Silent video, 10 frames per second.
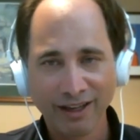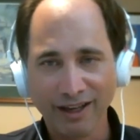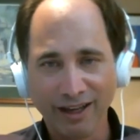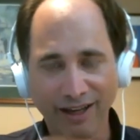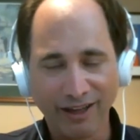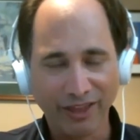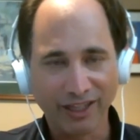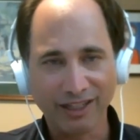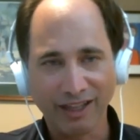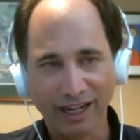uh
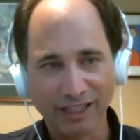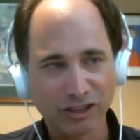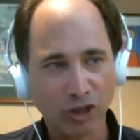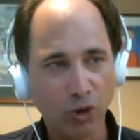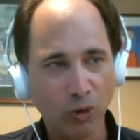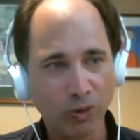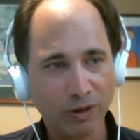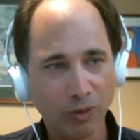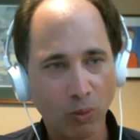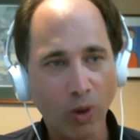that that has so
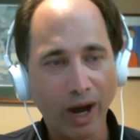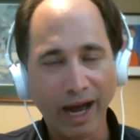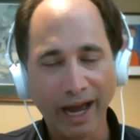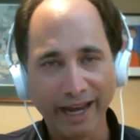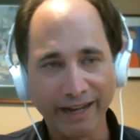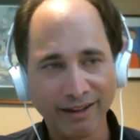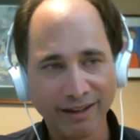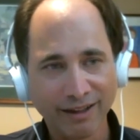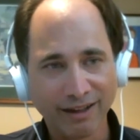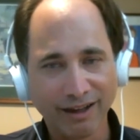wide
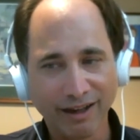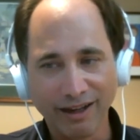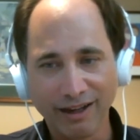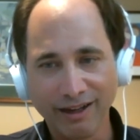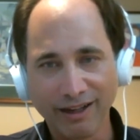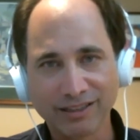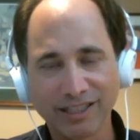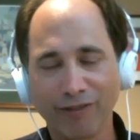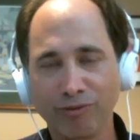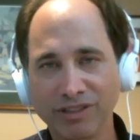Uh, a
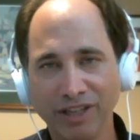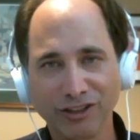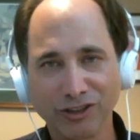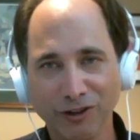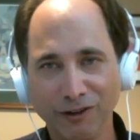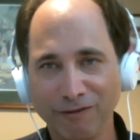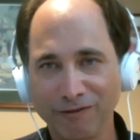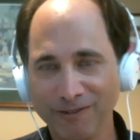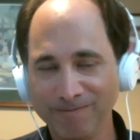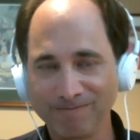set of potential,
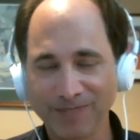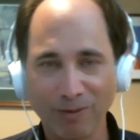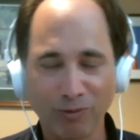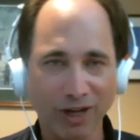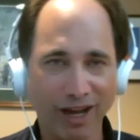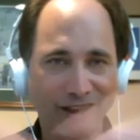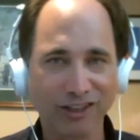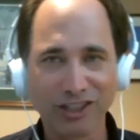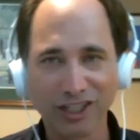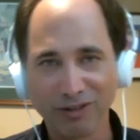from
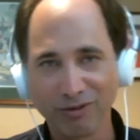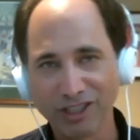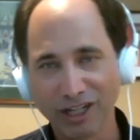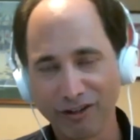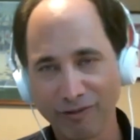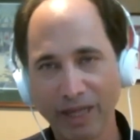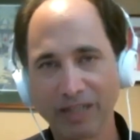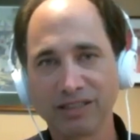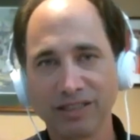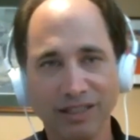embryology to regenerative
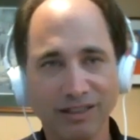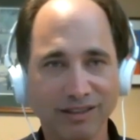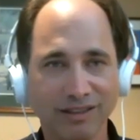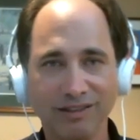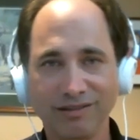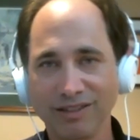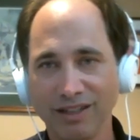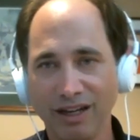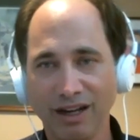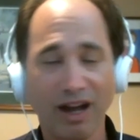medicine to, to
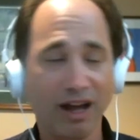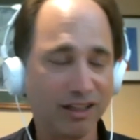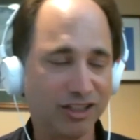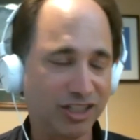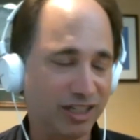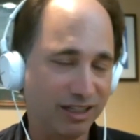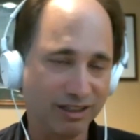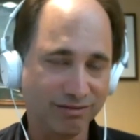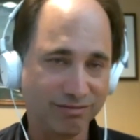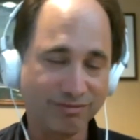oncology
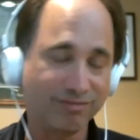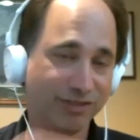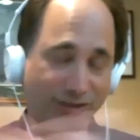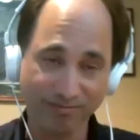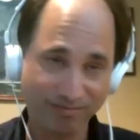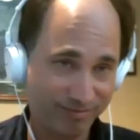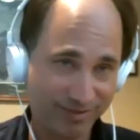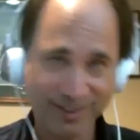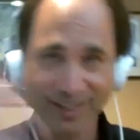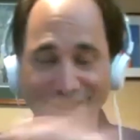and to,
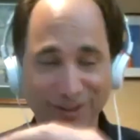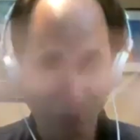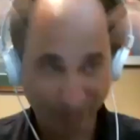to